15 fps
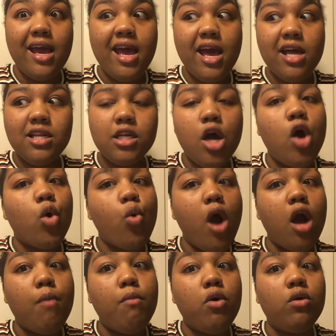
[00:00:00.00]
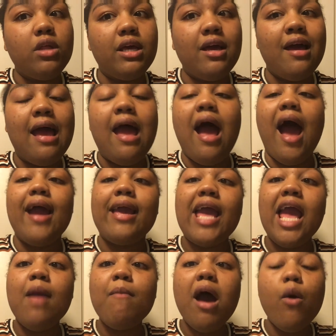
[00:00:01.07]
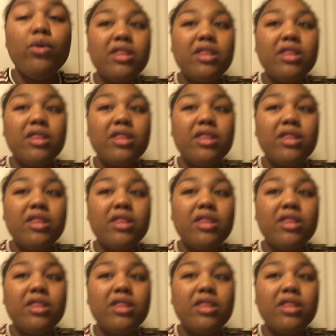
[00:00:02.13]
and guacamole. I came out